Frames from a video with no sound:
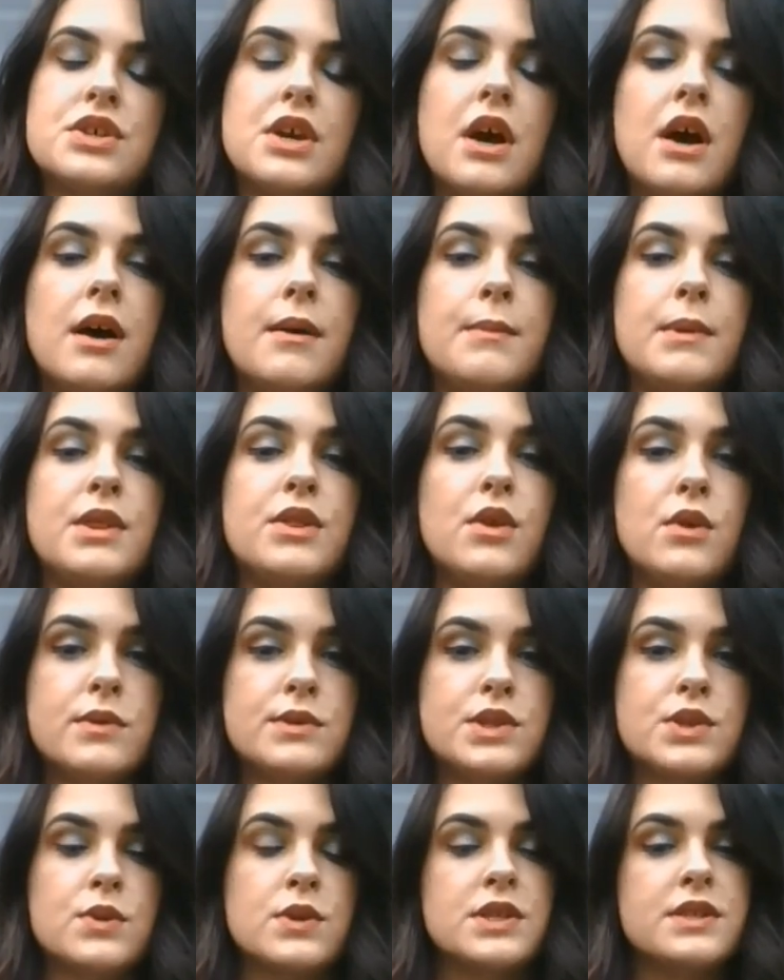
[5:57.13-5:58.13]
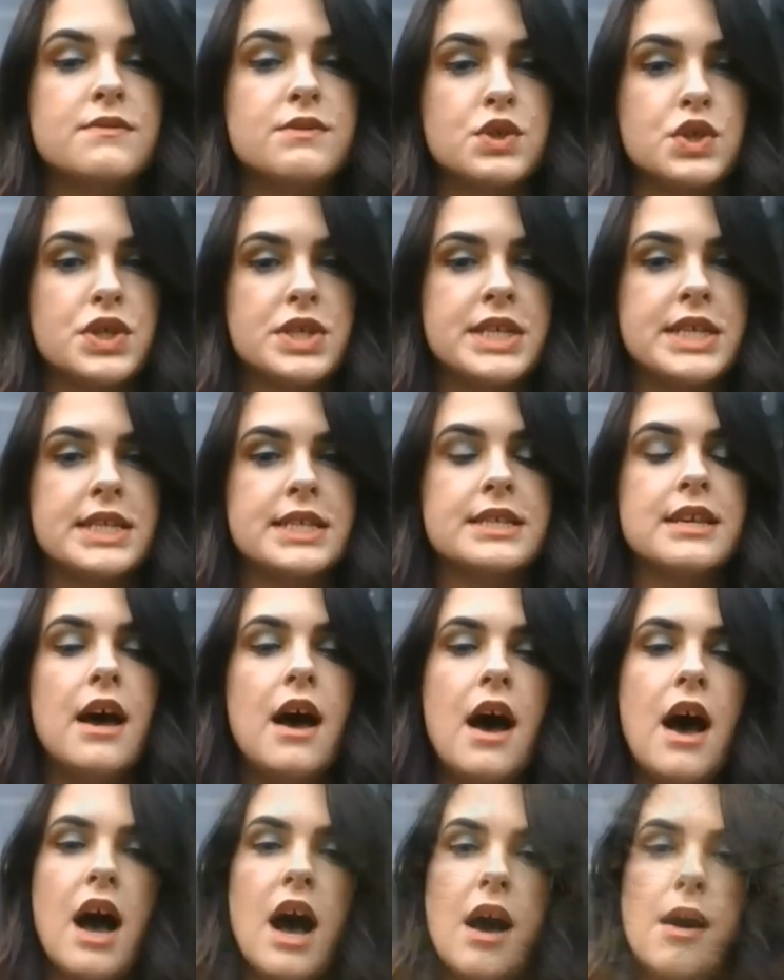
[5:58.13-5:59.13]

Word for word: um, and those sorts of trees. Um,